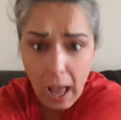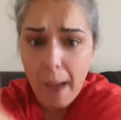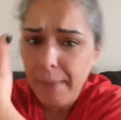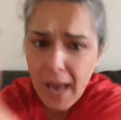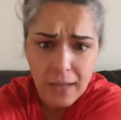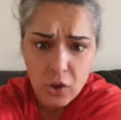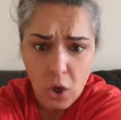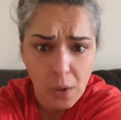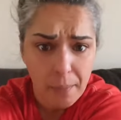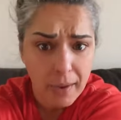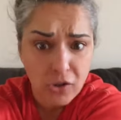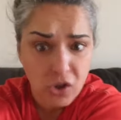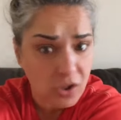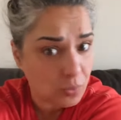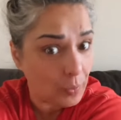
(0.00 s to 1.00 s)
I'm not talking
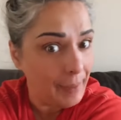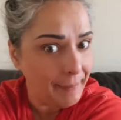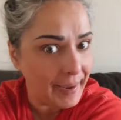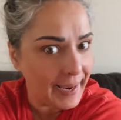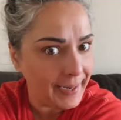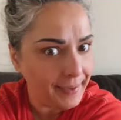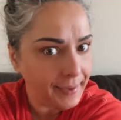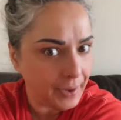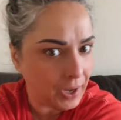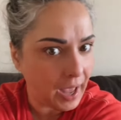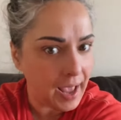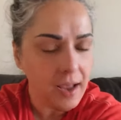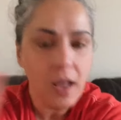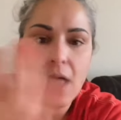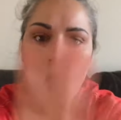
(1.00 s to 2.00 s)
about just women,
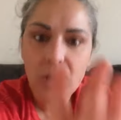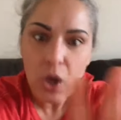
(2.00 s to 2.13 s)
okay?